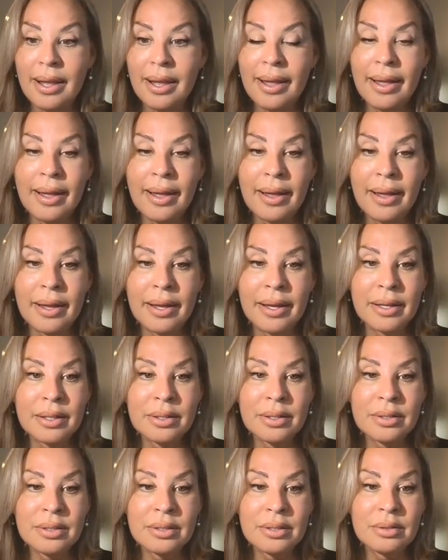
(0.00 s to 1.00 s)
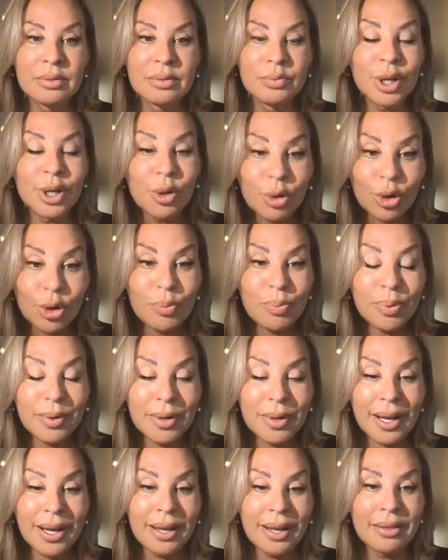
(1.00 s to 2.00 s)
and regroup,
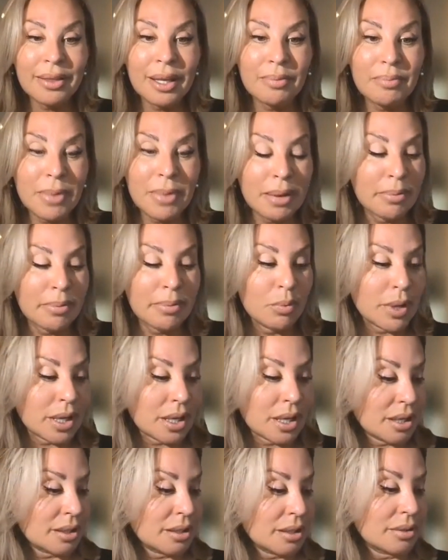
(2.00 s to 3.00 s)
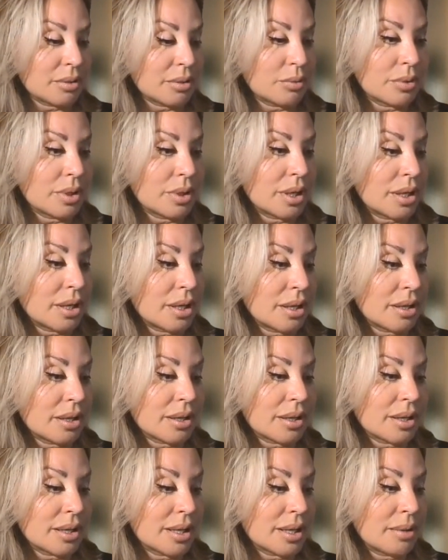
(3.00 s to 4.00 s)
and then maybe we can
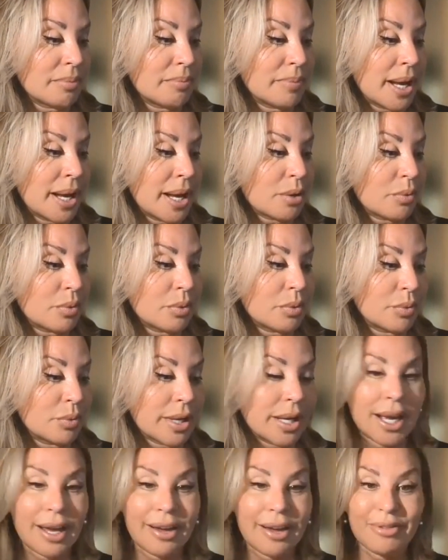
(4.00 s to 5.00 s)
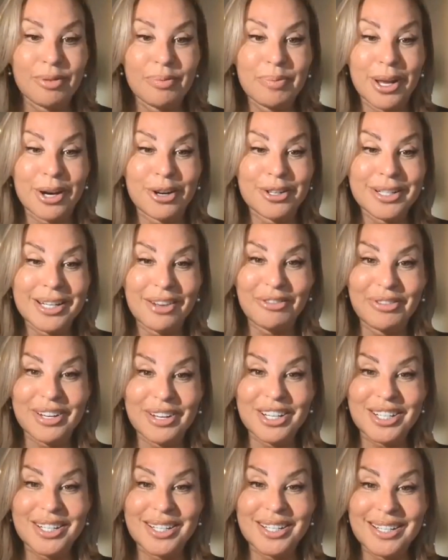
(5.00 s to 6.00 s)
come back when we have a better
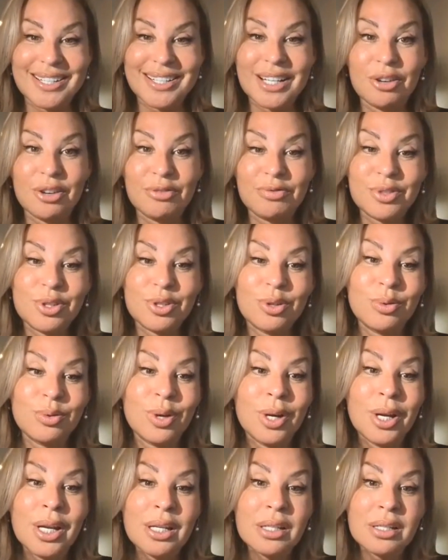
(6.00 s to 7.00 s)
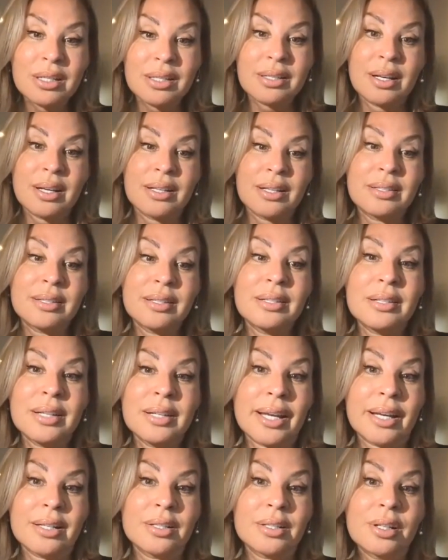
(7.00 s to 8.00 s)
definition of self to discuss this
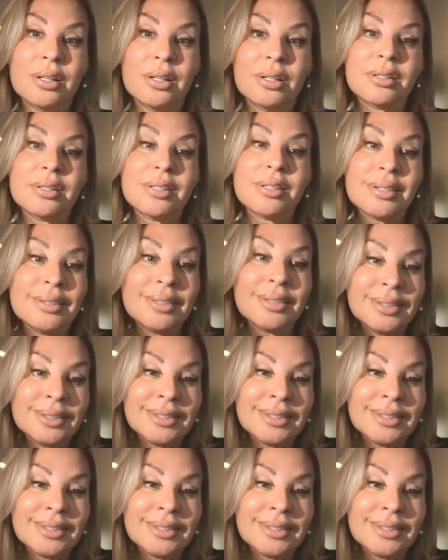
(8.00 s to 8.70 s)
like adults.